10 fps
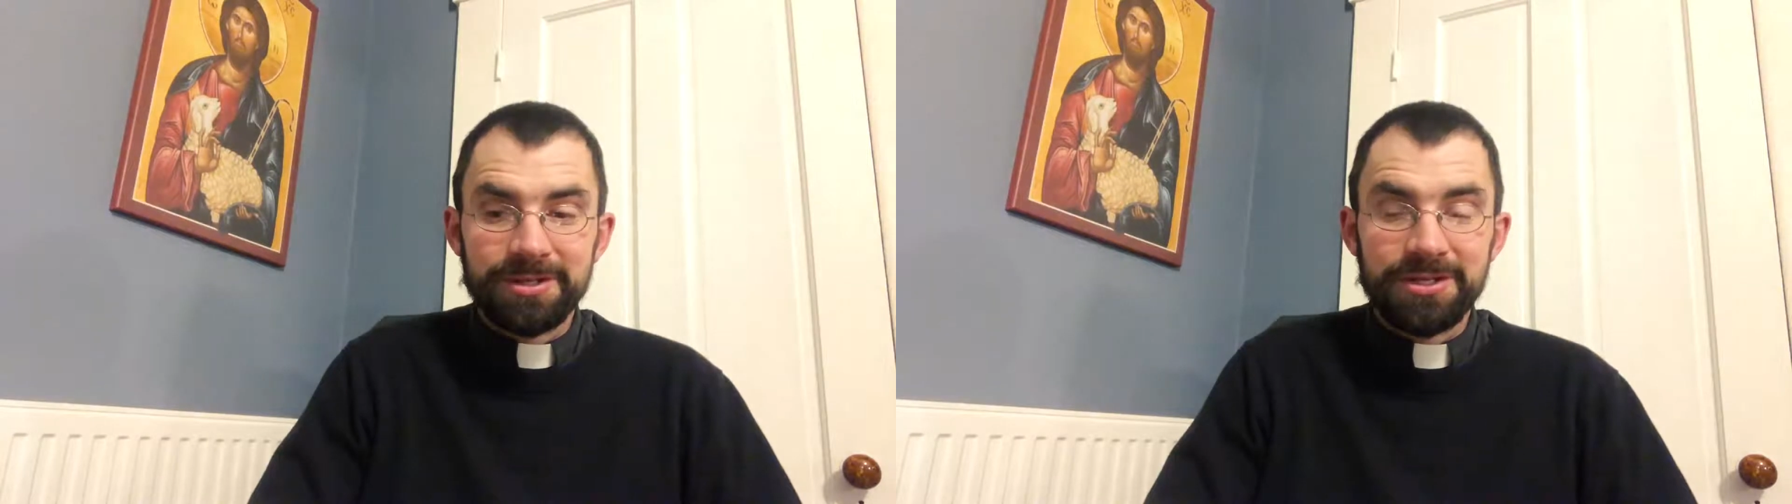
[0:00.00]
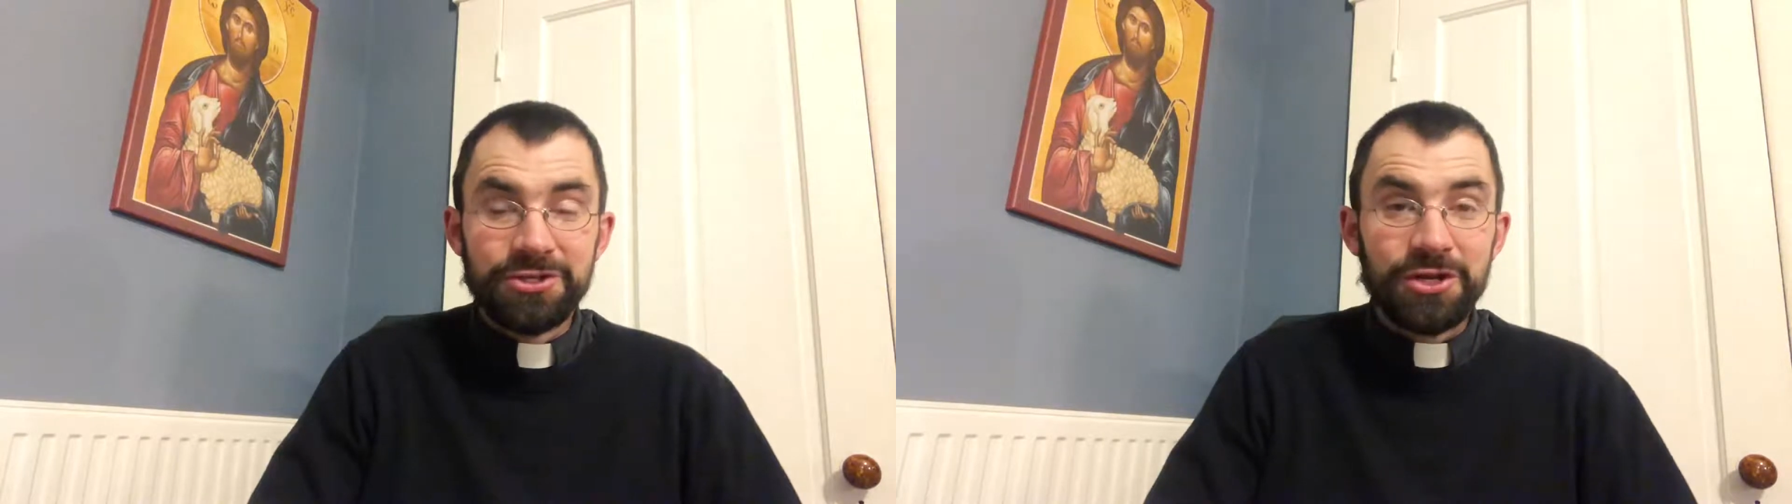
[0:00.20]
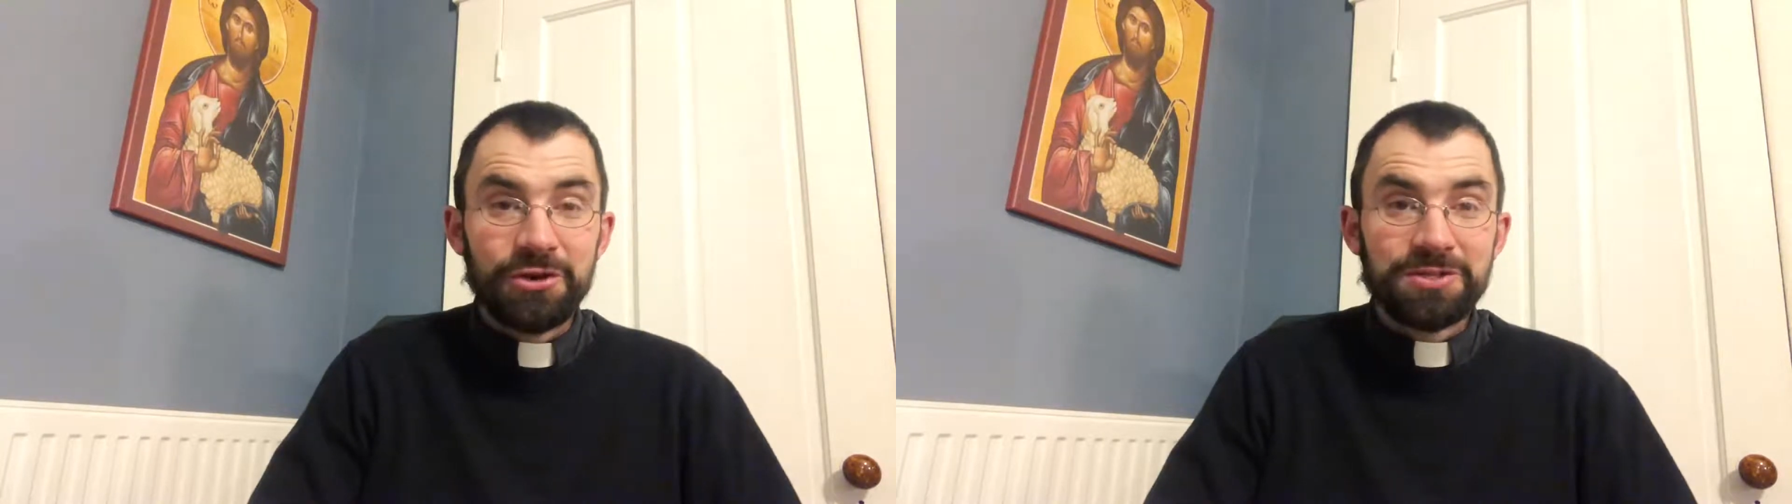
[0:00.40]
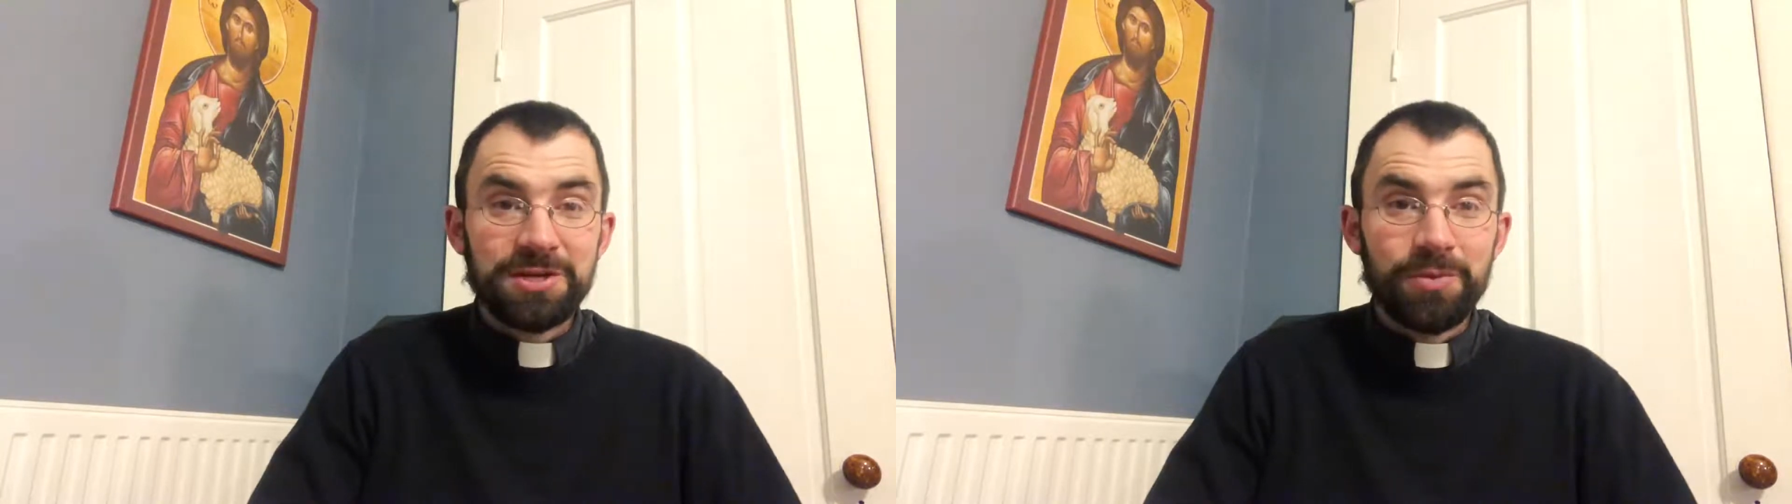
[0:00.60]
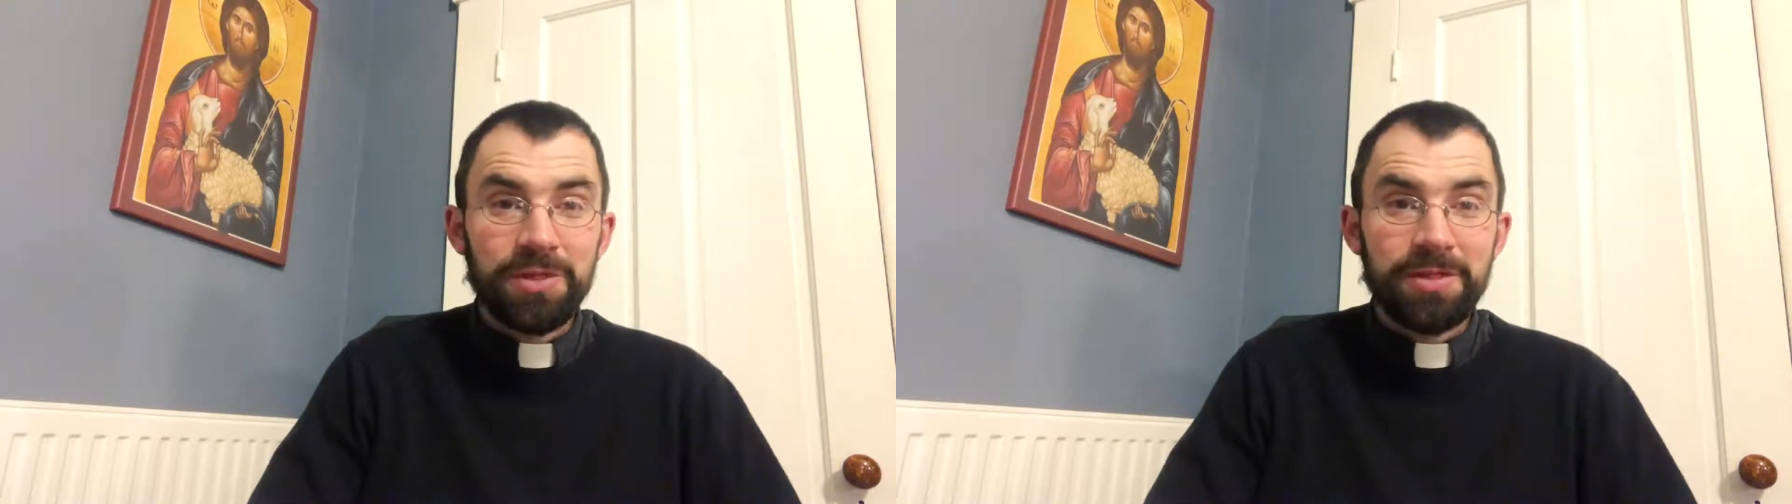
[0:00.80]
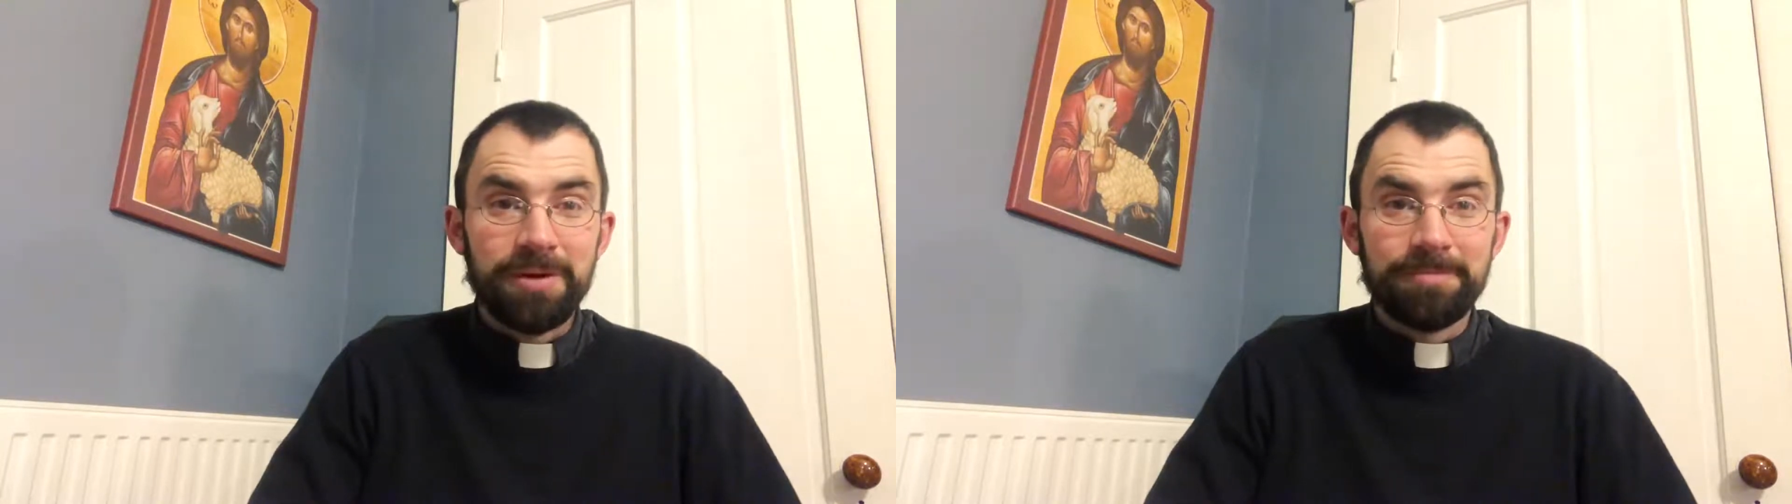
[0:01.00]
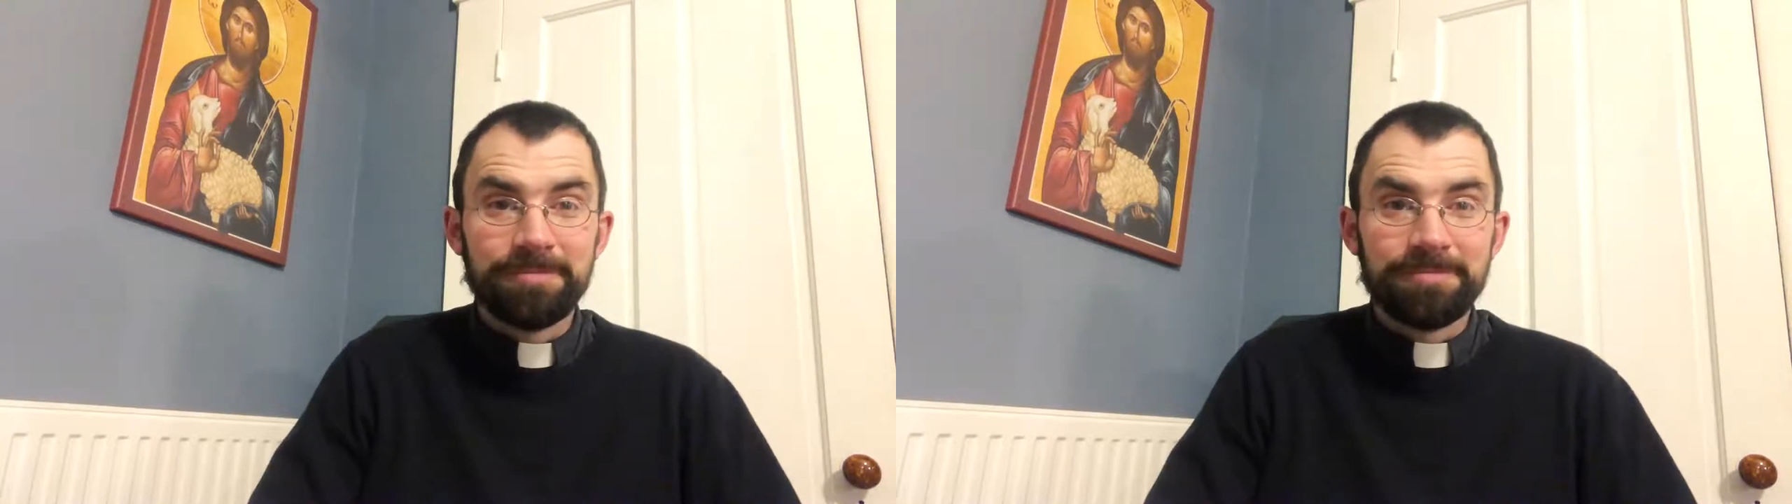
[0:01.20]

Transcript: He shares it with them.